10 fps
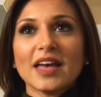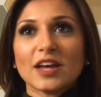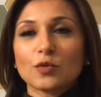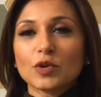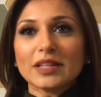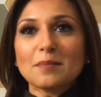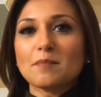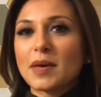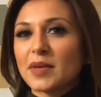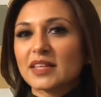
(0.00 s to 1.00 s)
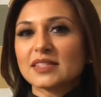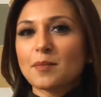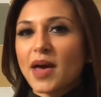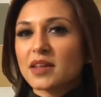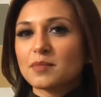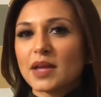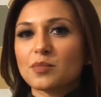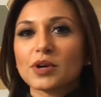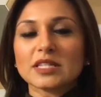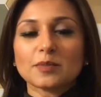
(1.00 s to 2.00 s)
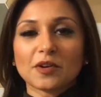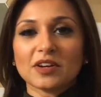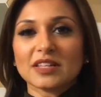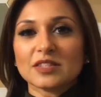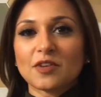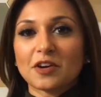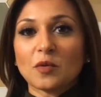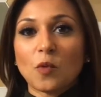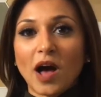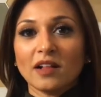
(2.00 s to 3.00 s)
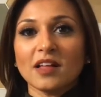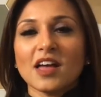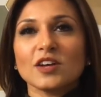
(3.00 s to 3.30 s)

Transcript: It really mimics the pen and paper experience very well,